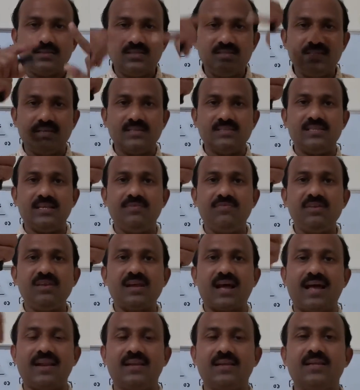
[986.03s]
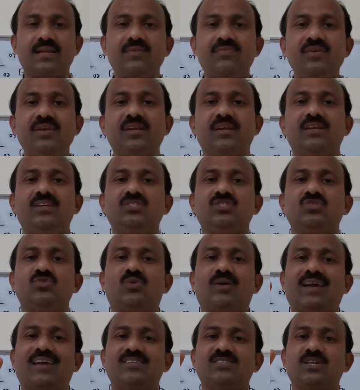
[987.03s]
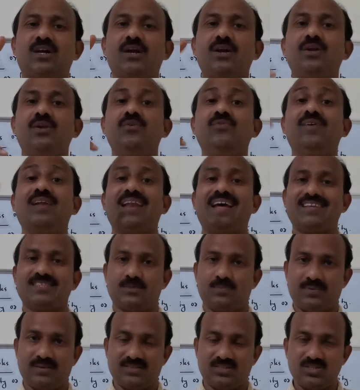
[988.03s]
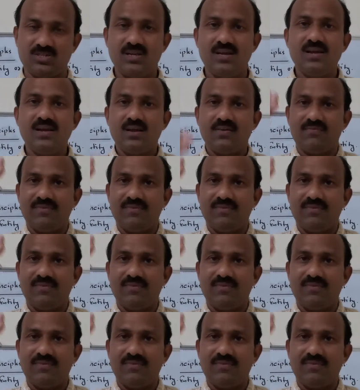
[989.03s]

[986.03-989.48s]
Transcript: This receiving and giving is known as dual aspect.